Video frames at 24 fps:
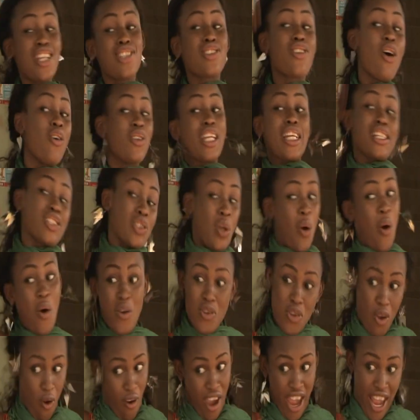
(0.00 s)
think don't they
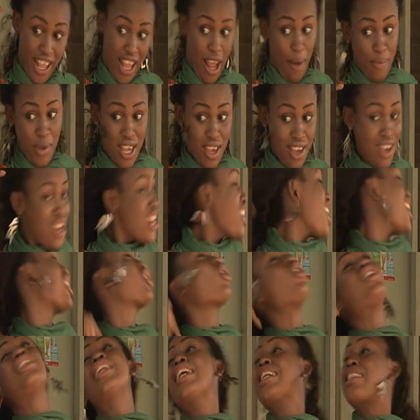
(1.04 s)
turn your head, Abby? You
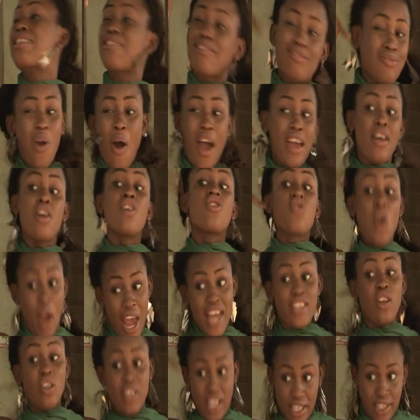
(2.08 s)
don't they your
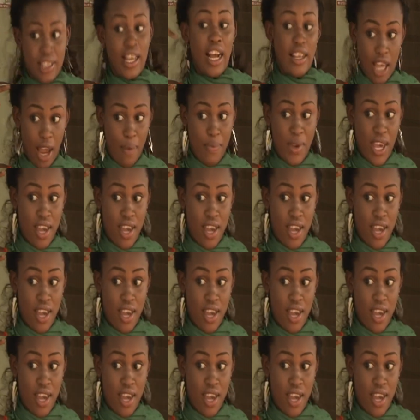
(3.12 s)
head don't they scatter,